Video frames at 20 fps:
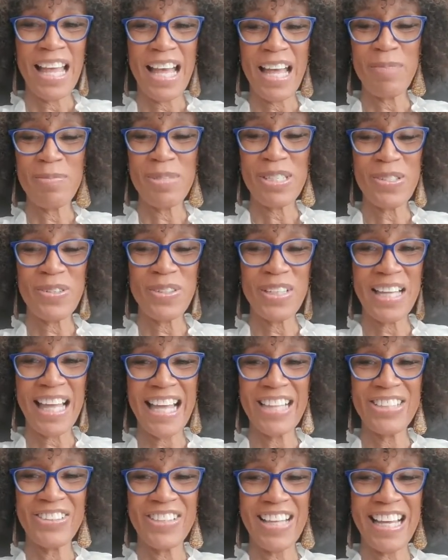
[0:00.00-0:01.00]
I'm so
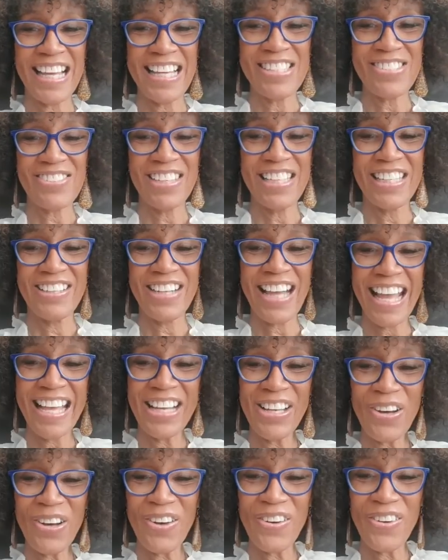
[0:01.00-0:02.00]
glad you guys are here.
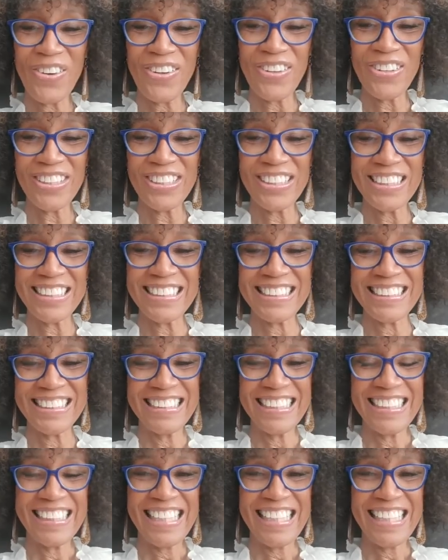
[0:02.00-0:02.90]
Hi, Cole.